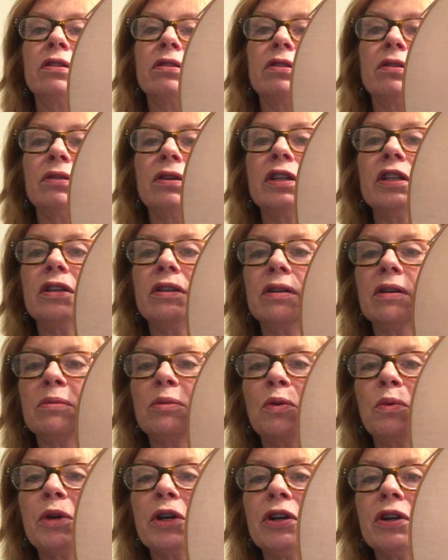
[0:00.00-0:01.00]
So I know, I'm
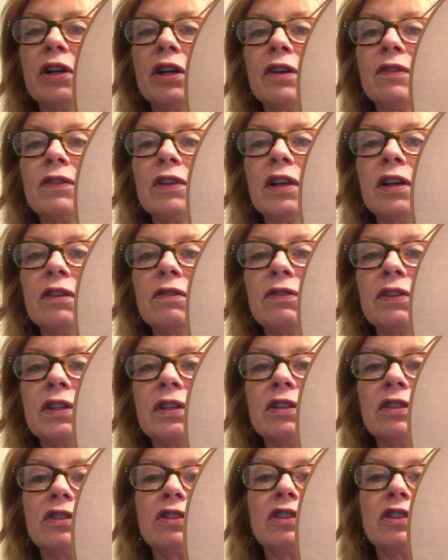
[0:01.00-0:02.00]
aware I have not
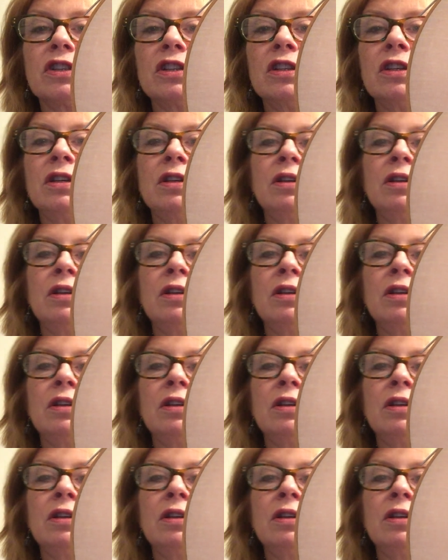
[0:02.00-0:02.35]
finished